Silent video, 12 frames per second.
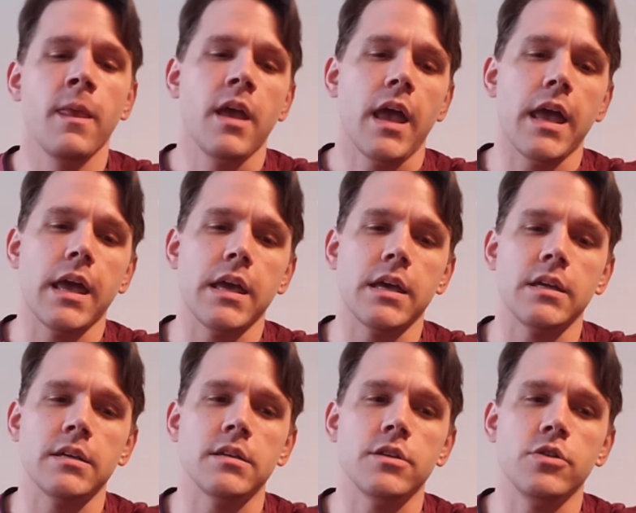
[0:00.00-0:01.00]

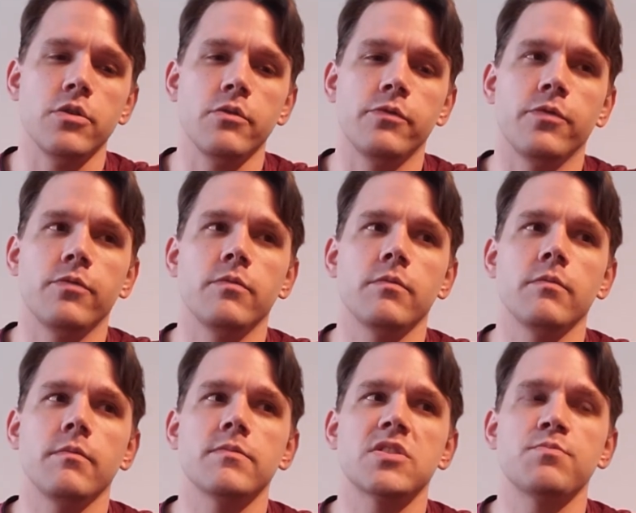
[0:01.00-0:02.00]
And you've
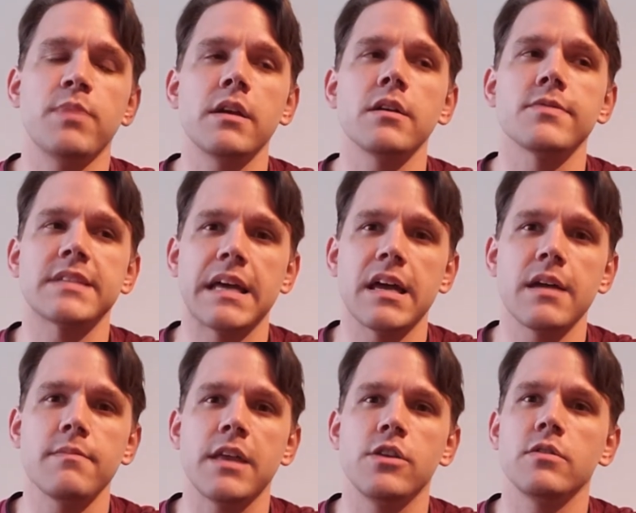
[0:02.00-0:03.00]
spent enough time
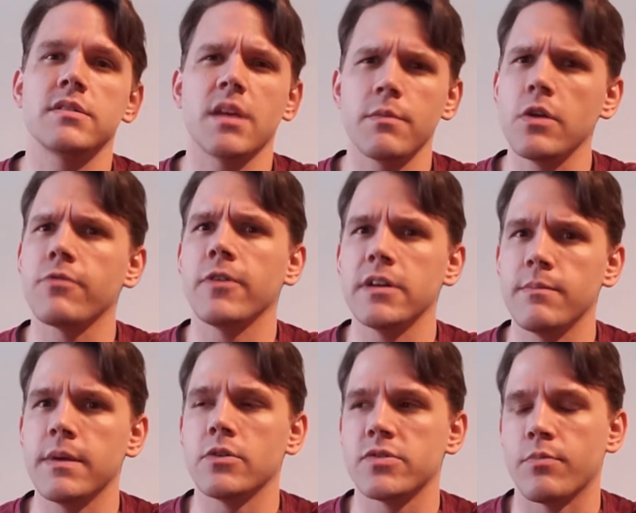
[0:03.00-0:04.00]
that some of your
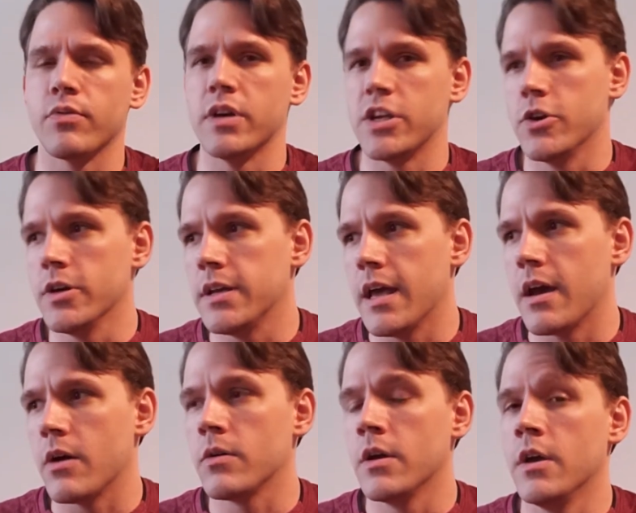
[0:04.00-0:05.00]
fundamentals are pretty good
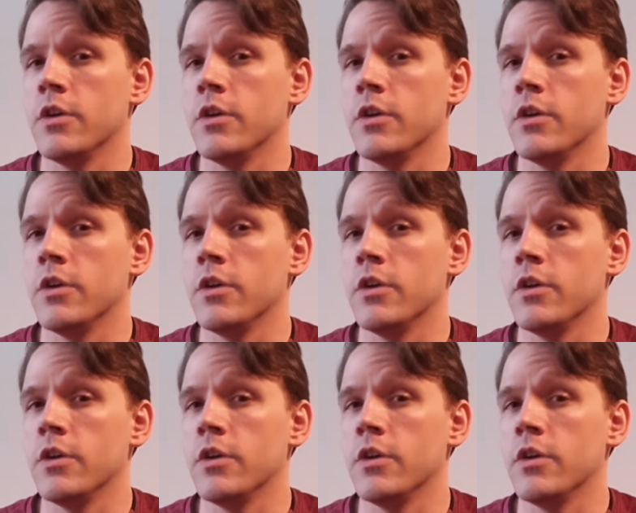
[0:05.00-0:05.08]
now.